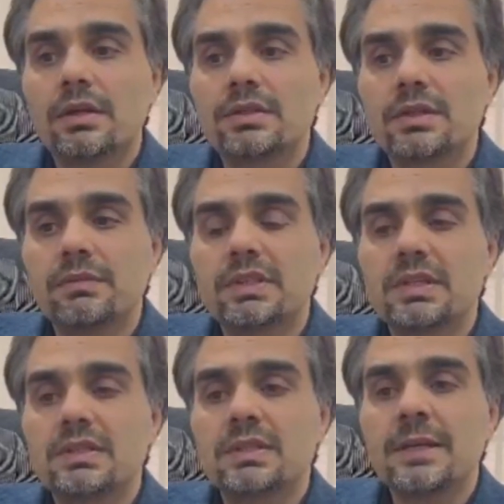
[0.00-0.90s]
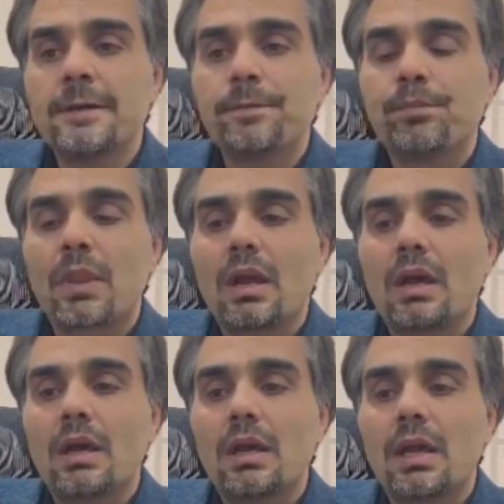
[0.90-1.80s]
services,
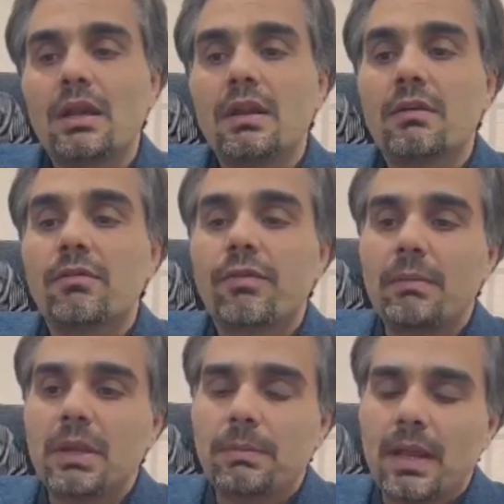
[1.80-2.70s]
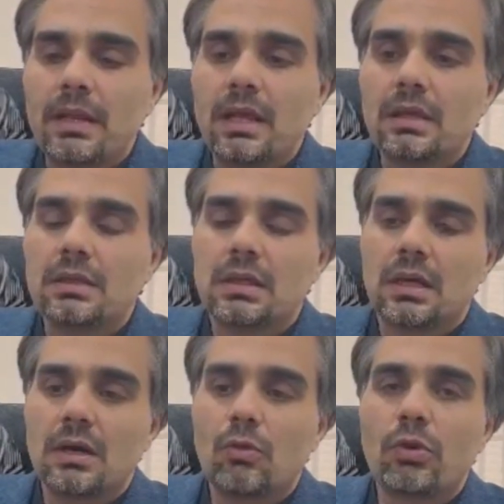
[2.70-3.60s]
and family planning
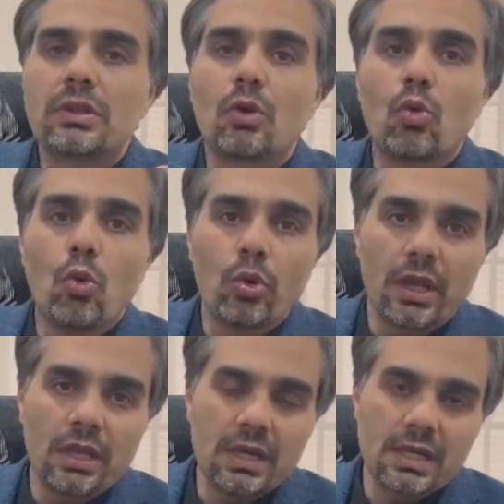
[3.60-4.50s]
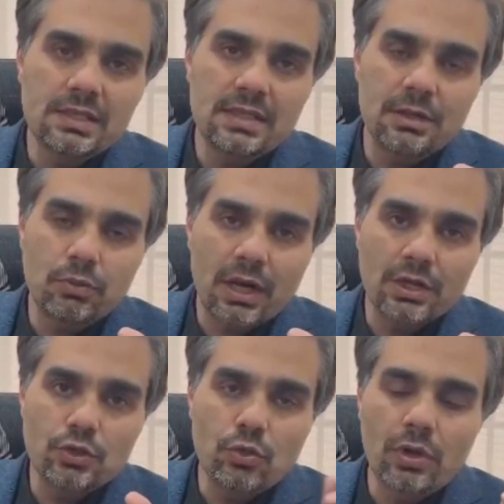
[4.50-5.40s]
were the core areas that were
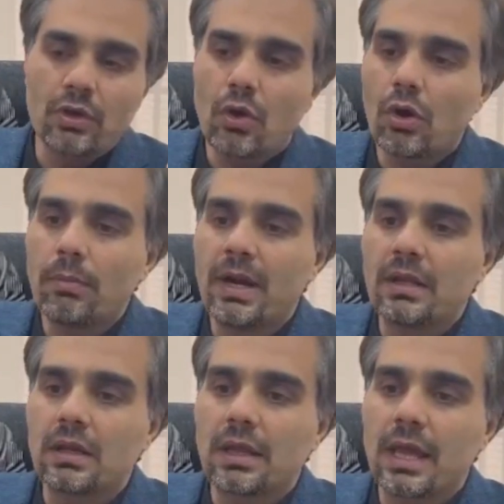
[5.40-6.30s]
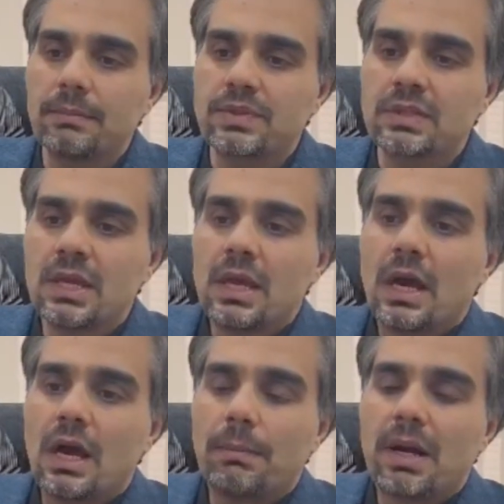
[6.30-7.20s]
ensured in all medical camps.
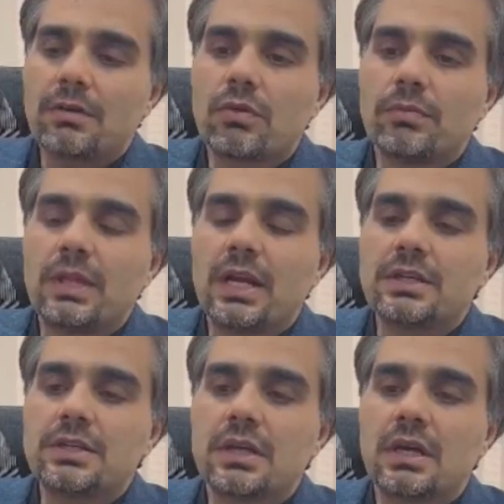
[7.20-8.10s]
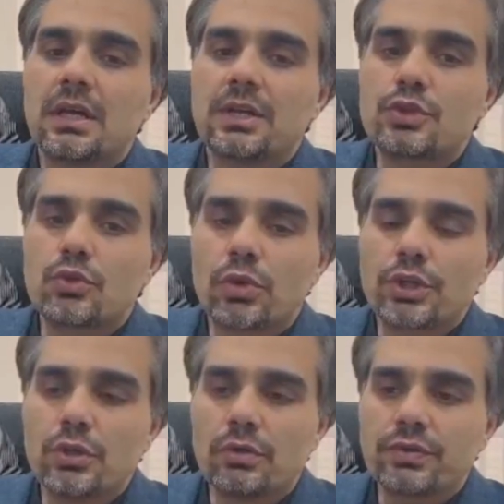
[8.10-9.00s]
Apart from that,
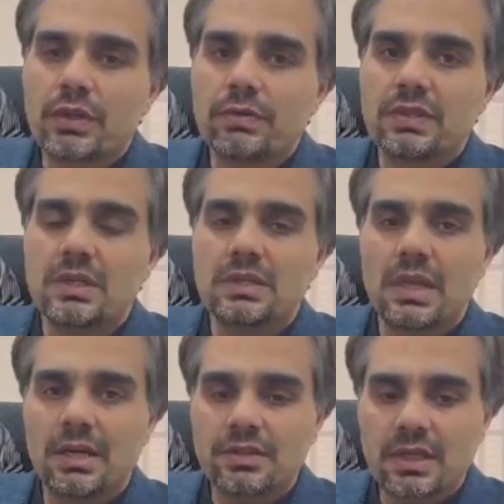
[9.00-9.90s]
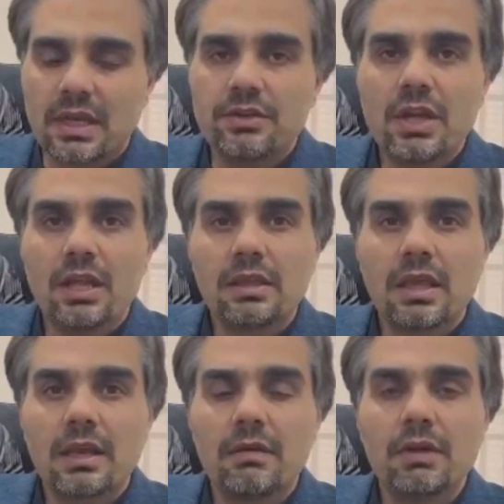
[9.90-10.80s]
restoration of services at secondary
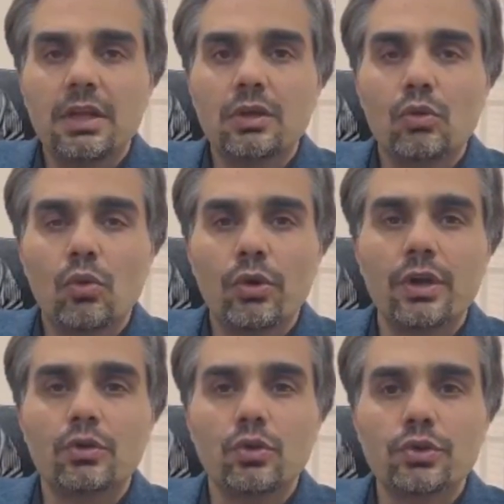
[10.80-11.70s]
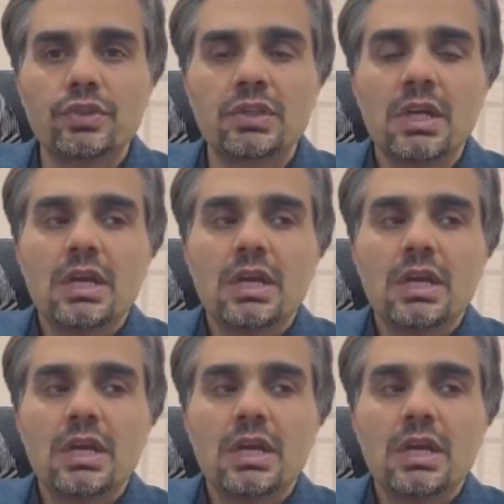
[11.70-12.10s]
healthcare level included those